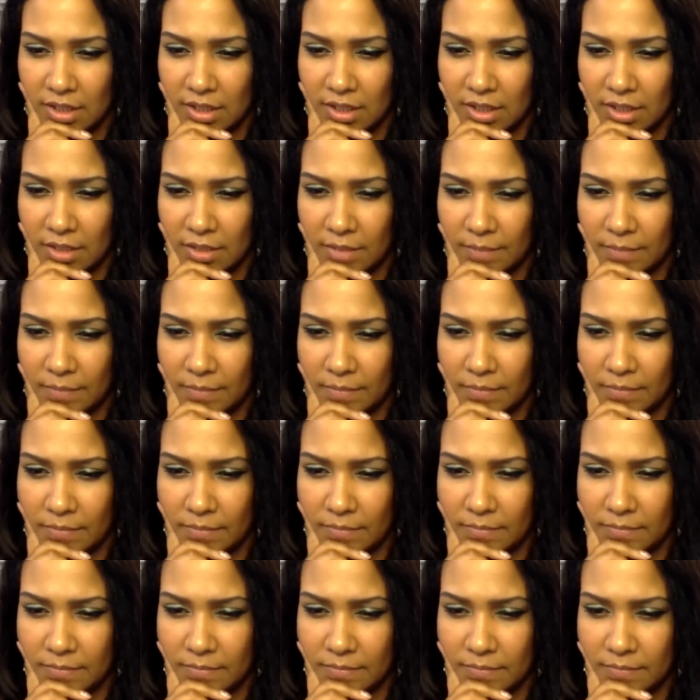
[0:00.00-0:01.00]

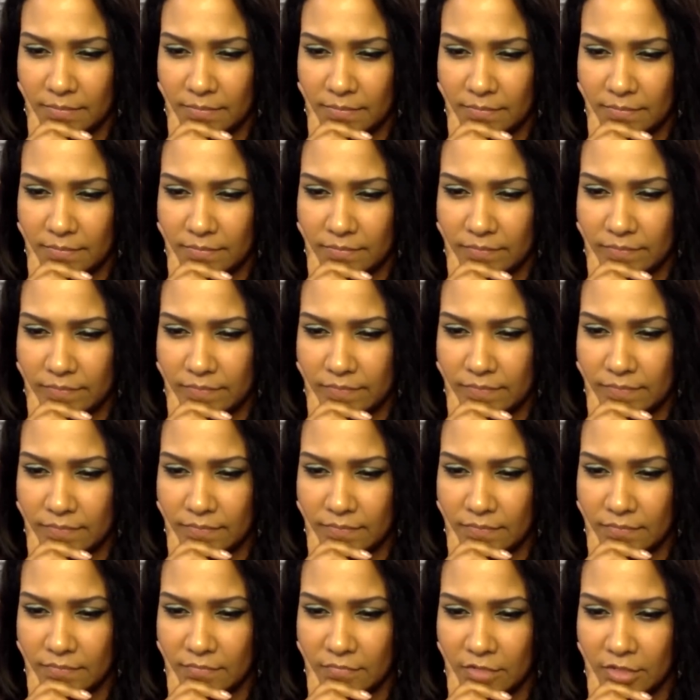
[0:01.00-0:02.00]
um
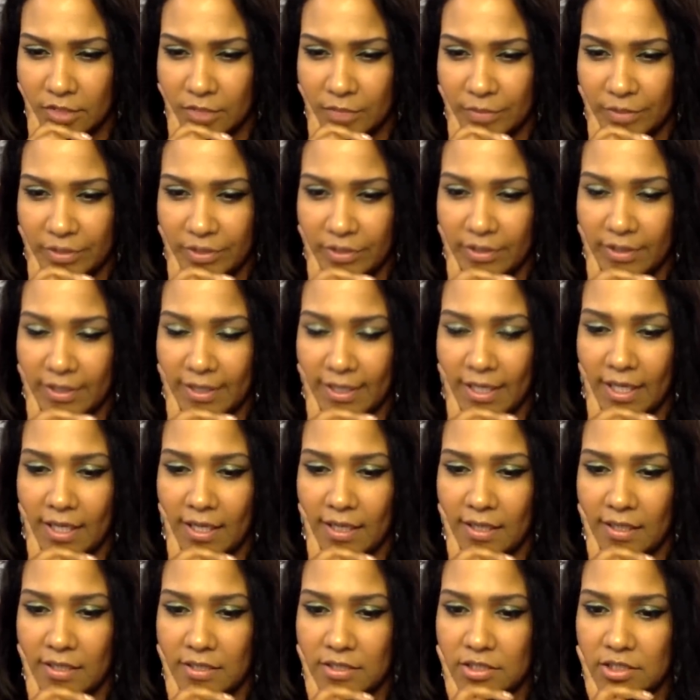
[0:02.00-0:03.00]
it could be their
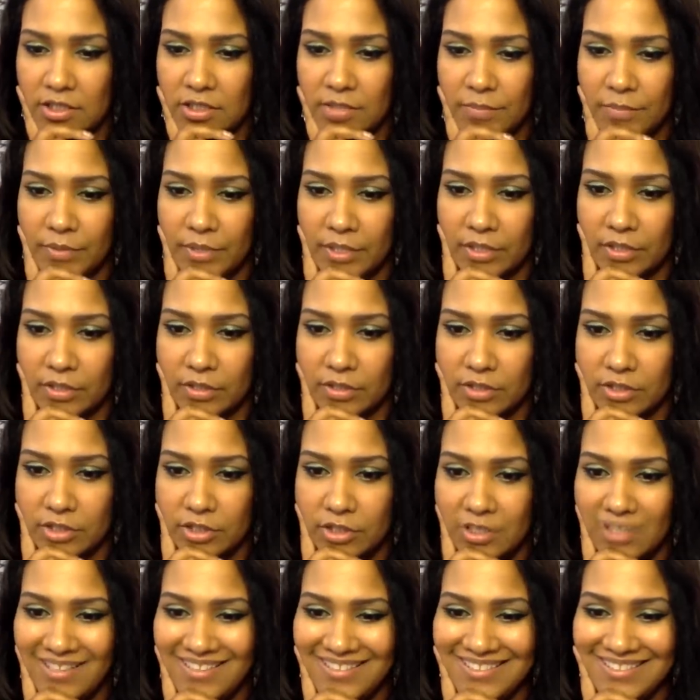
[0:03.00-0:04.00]
age. It could be
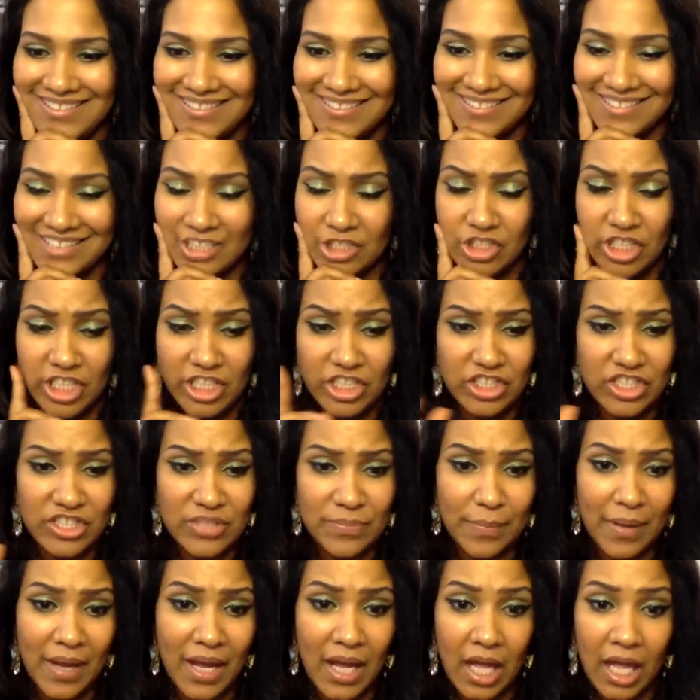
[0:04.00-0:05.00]
she thinks he's going to change
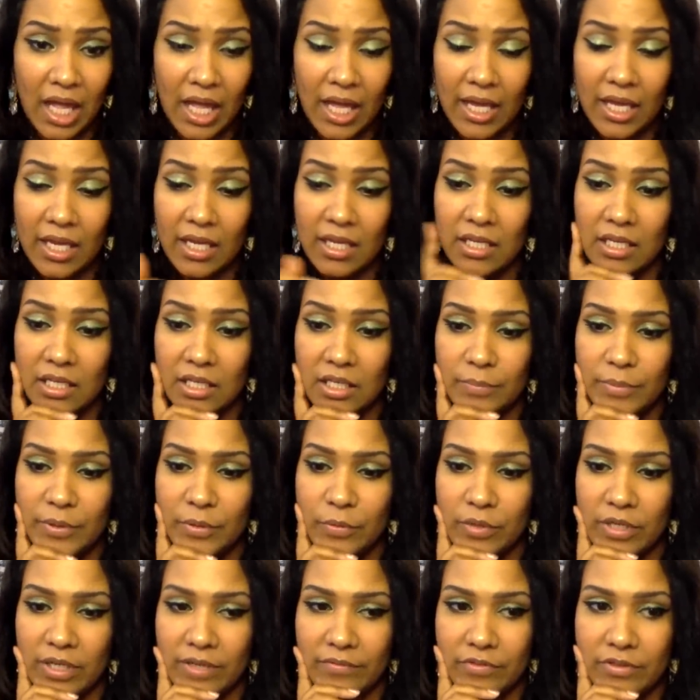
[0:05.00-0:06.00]
his mind. It could be
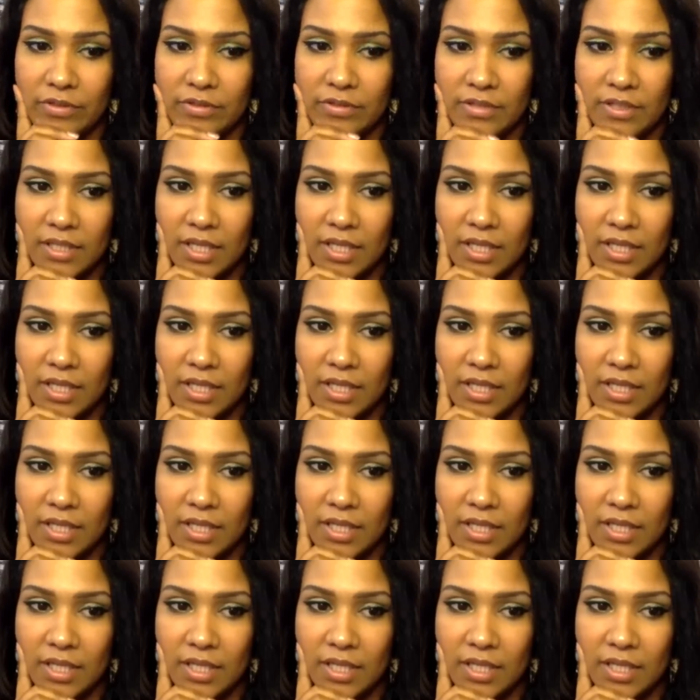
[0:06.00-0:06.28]
whatever.